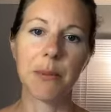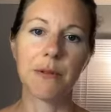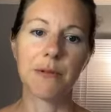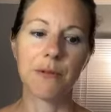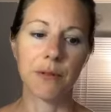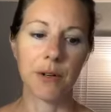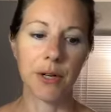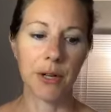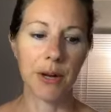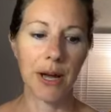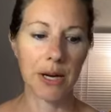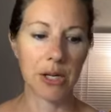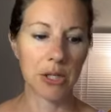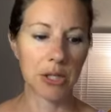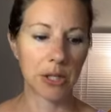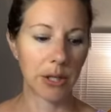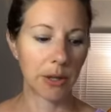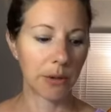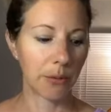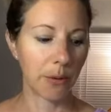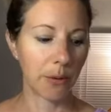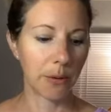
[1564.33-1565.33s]
before you
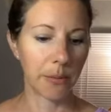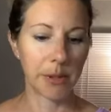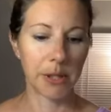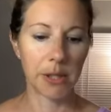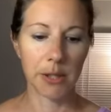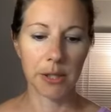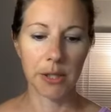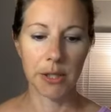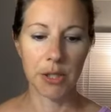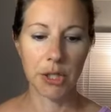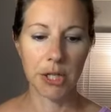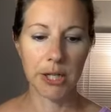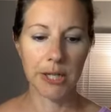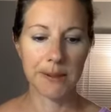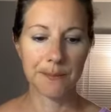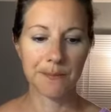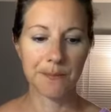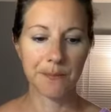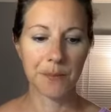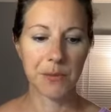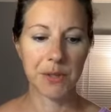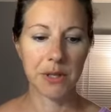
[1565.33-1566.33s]
actually throw them in the laundry.
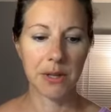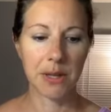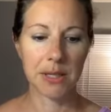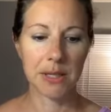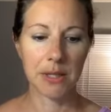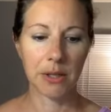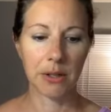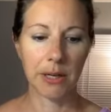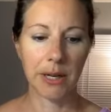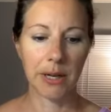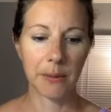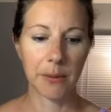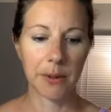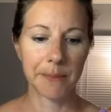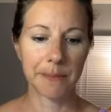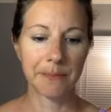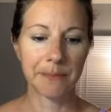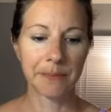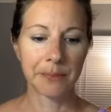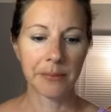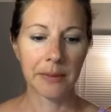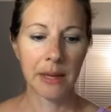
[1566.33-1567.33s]
So that's a great
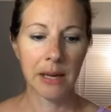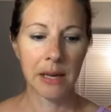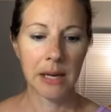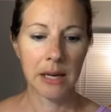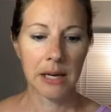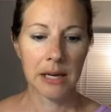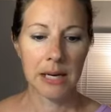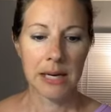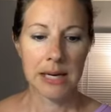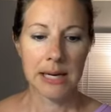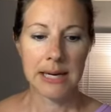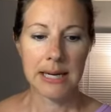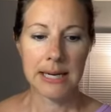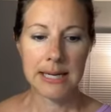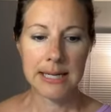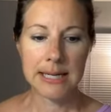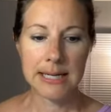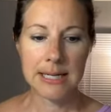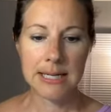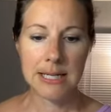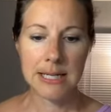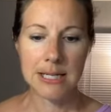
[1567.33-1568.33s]
one.
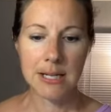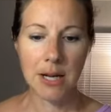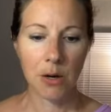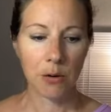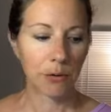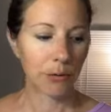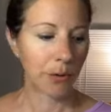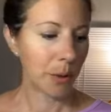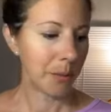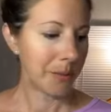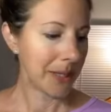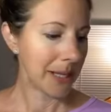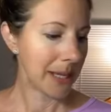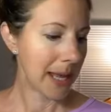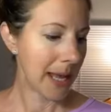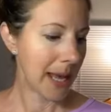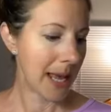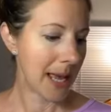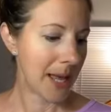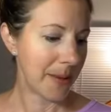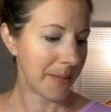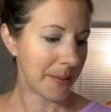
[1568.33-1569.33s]
Roman
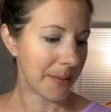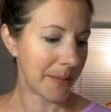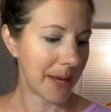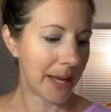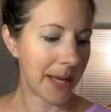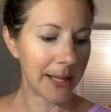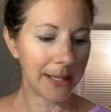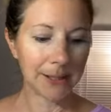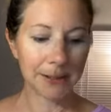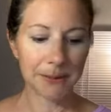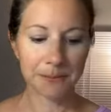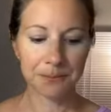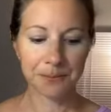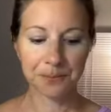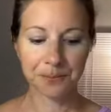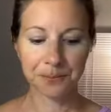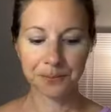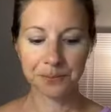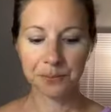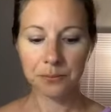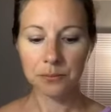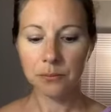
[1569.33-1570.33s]
chamomile.
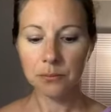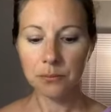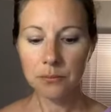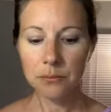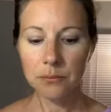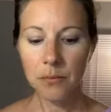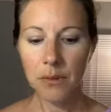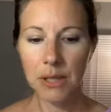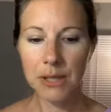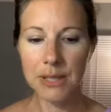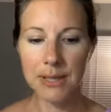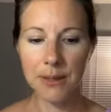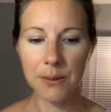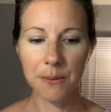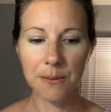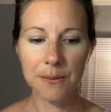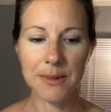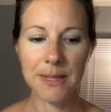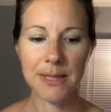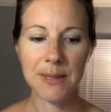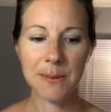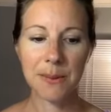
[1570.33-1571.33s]
So
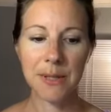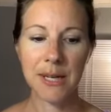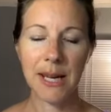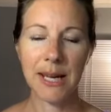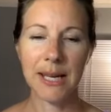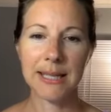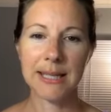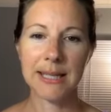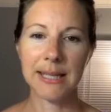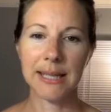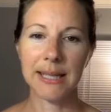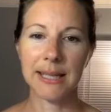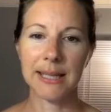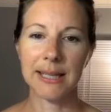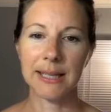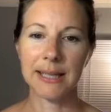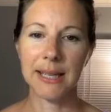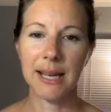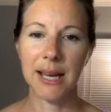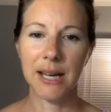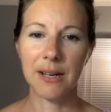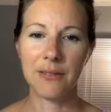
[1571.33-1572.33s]
this one has, like,
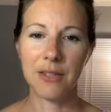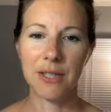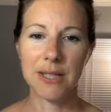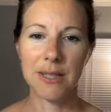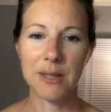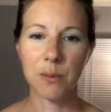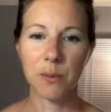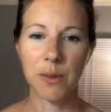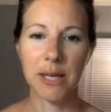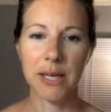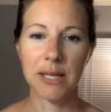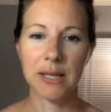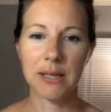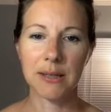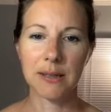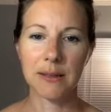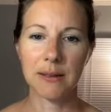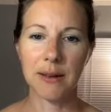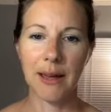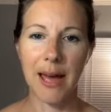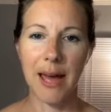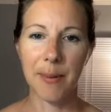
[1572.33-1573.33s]
kind of a sweet
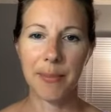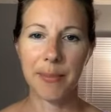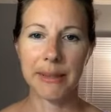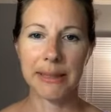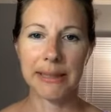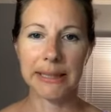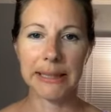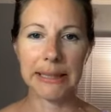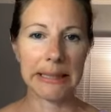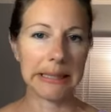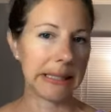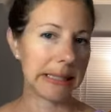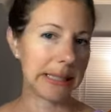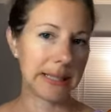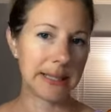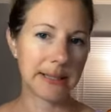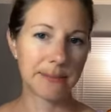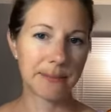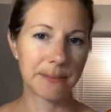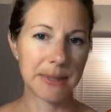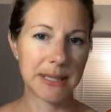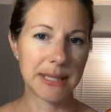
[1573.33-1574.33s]
appley
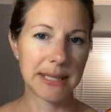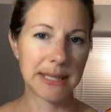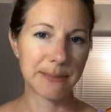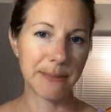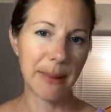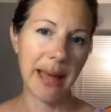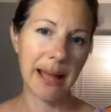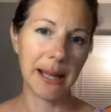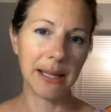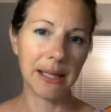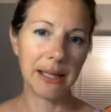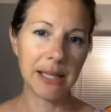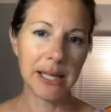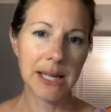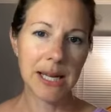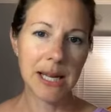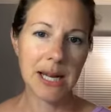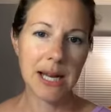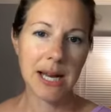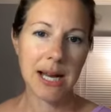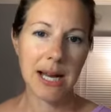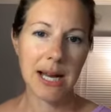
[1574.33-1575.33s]
smell,
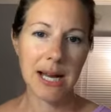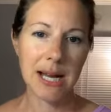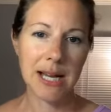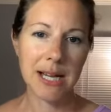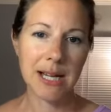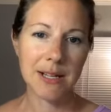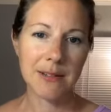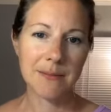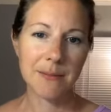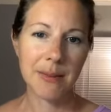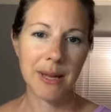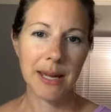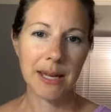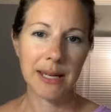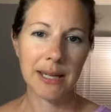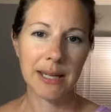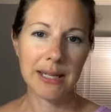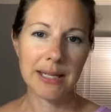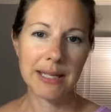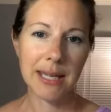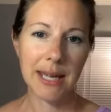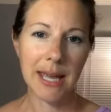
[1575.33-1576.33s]

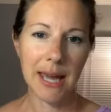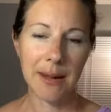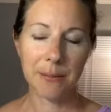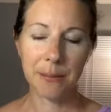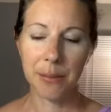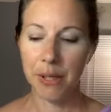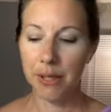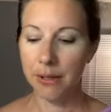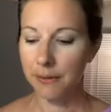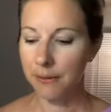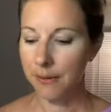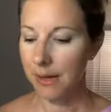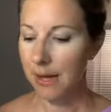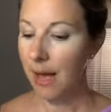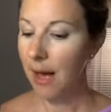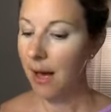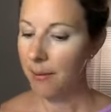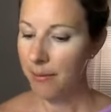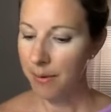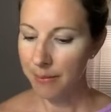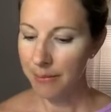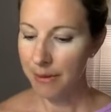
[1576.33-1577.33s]
and again, part of the
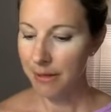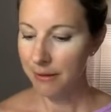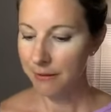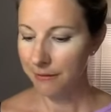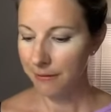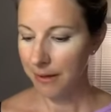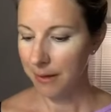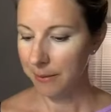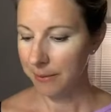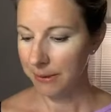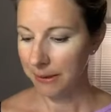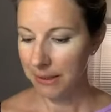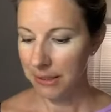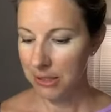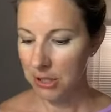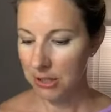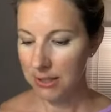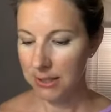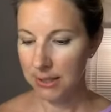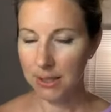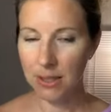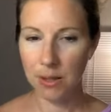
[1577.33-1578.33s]
chamomile family,
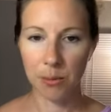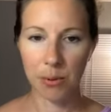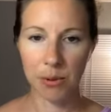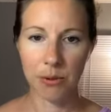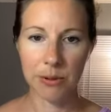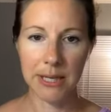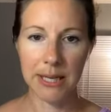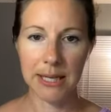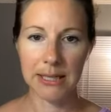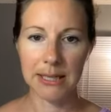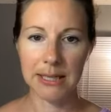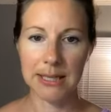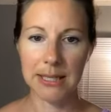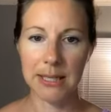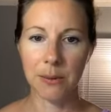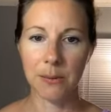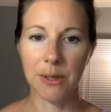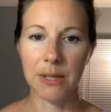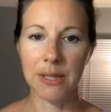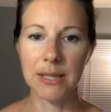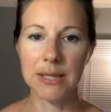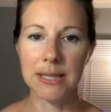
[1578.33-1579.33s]
just like the blue tansy
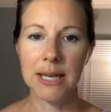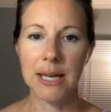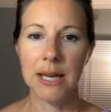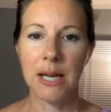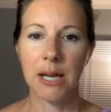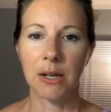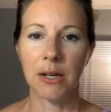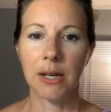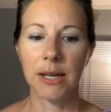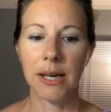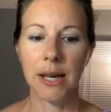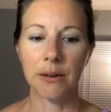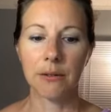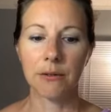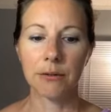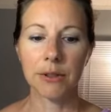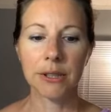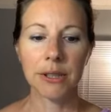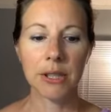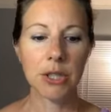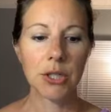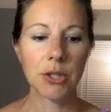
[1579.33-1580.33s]
was. Again,
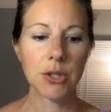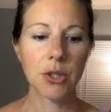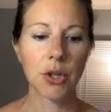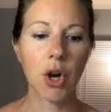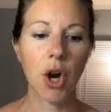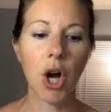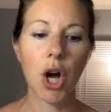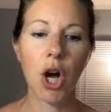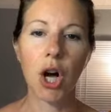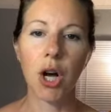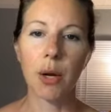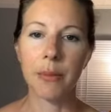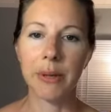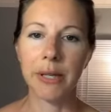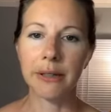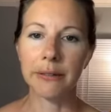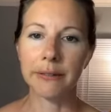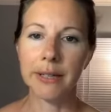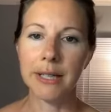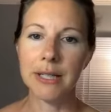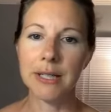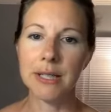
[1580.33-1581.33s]
really just
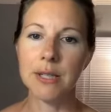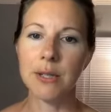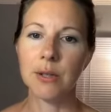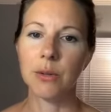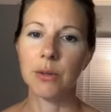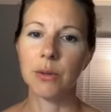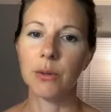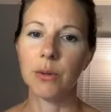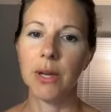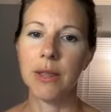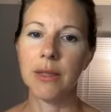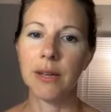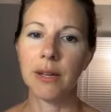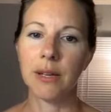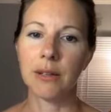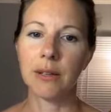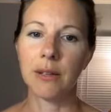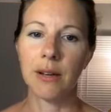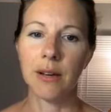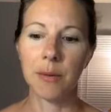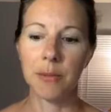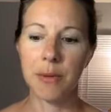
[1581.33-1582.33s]
calming, right? So I think a
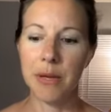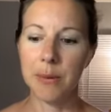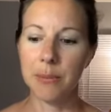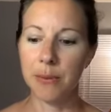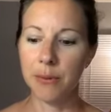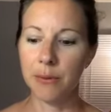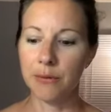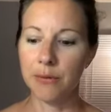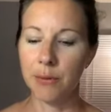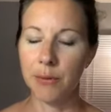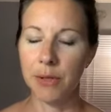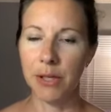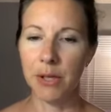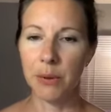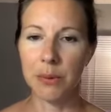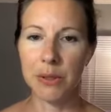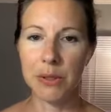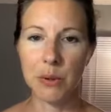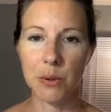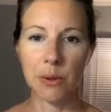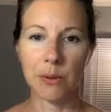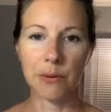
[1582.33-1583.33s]
lot of people are familiar
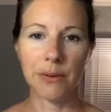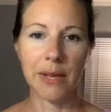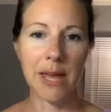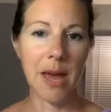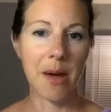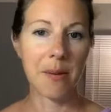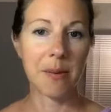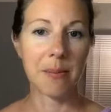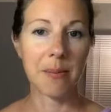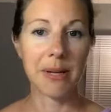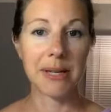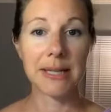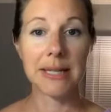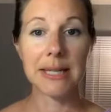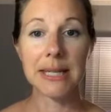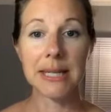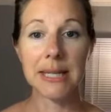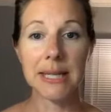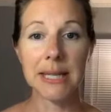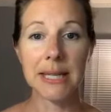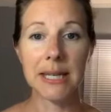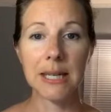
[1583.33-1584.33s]
with sort of chamomile
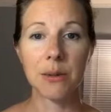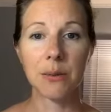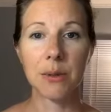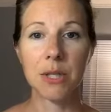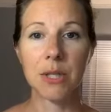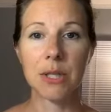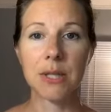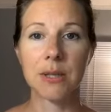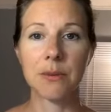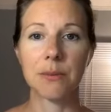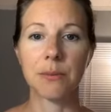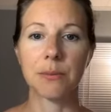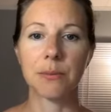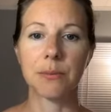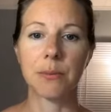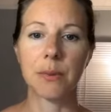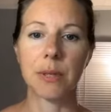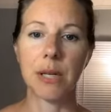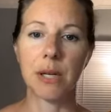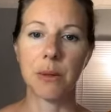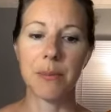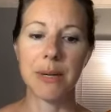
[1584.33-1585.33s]
tea, which is,
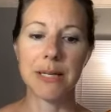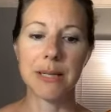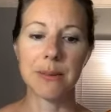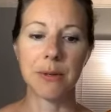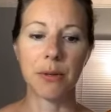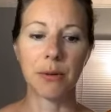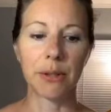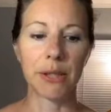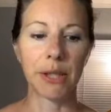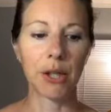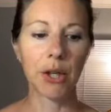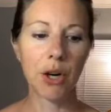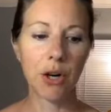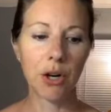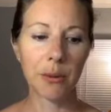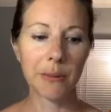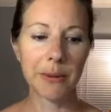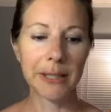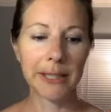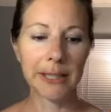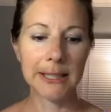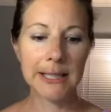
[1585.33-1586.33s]
you know, meant to be really
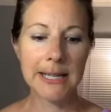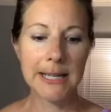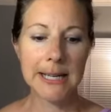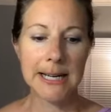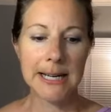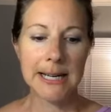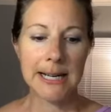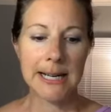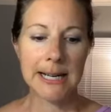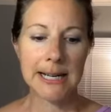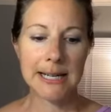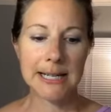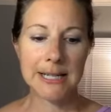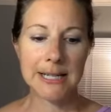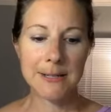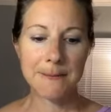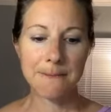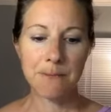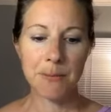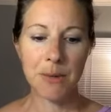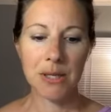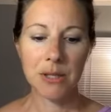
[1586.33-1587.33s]
calming.
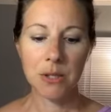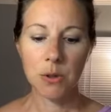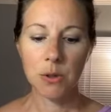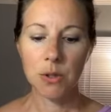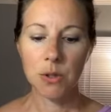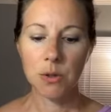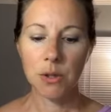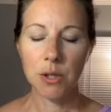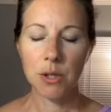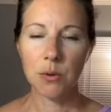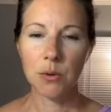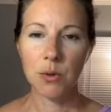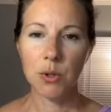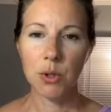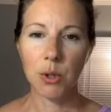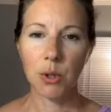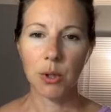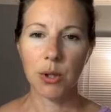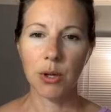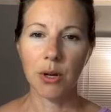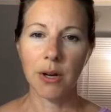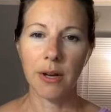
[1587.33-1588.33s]
It's also used a
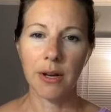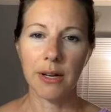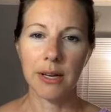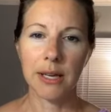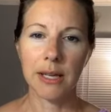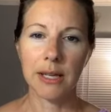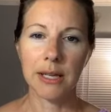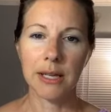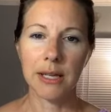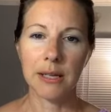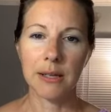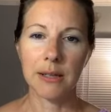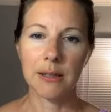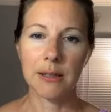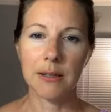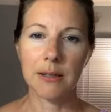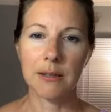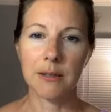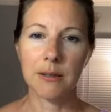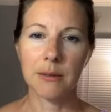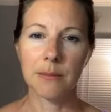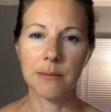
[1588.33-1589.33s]
lot in